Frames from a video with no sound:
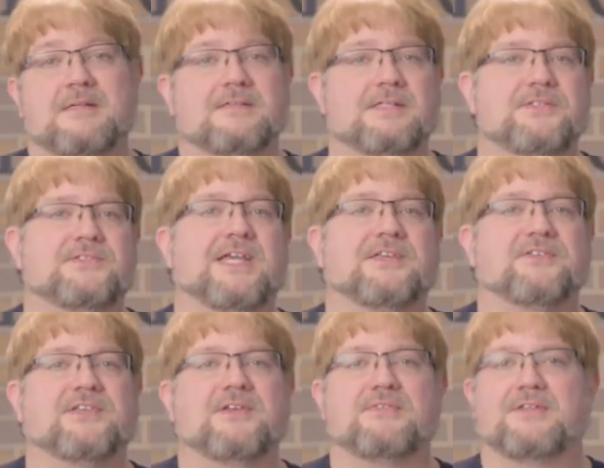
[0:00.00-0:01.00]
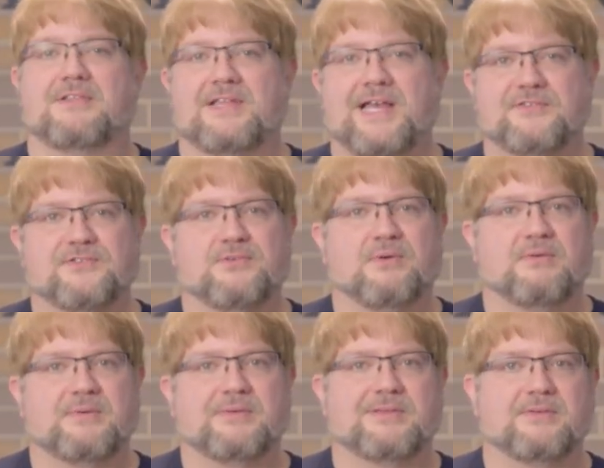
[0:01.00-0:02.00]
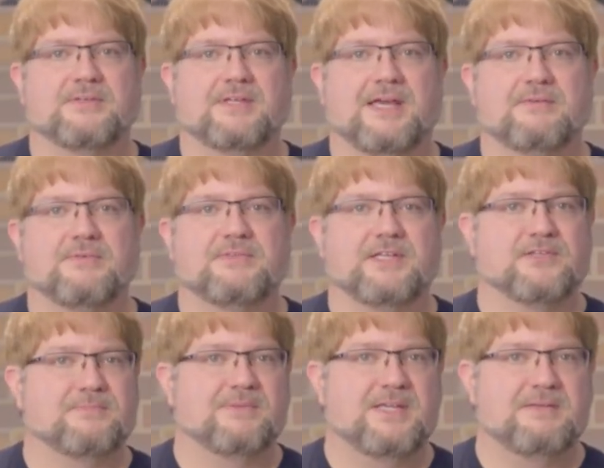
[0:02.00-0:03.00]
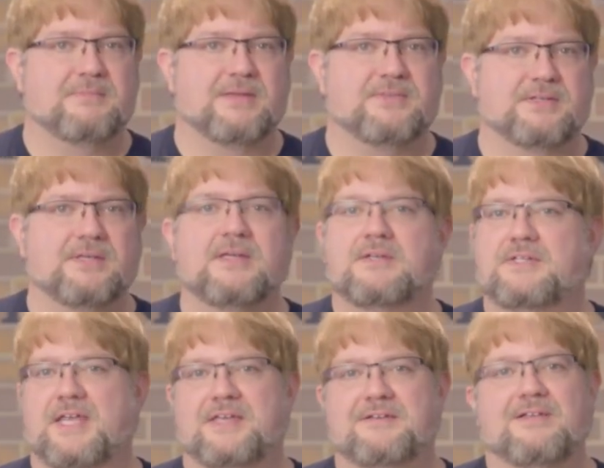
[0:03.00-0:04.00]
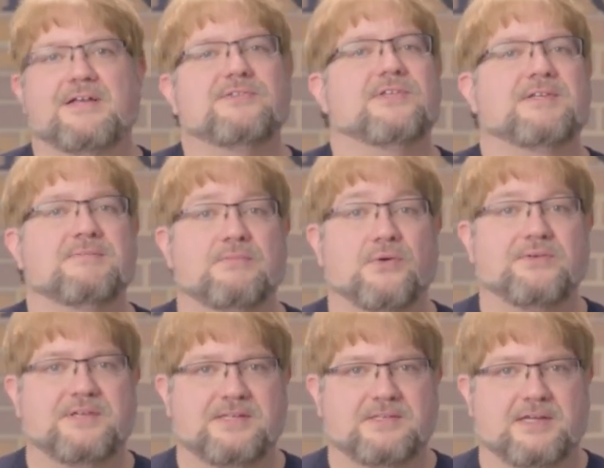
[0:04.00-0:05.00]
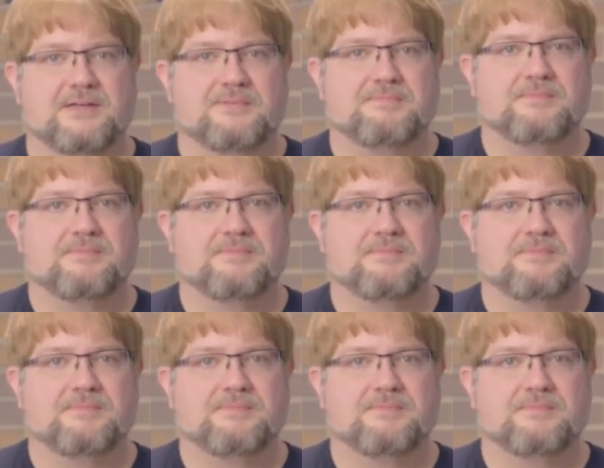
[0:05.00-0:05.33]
Let's execute the last query we looked at with the explain method to analyze it in more detail.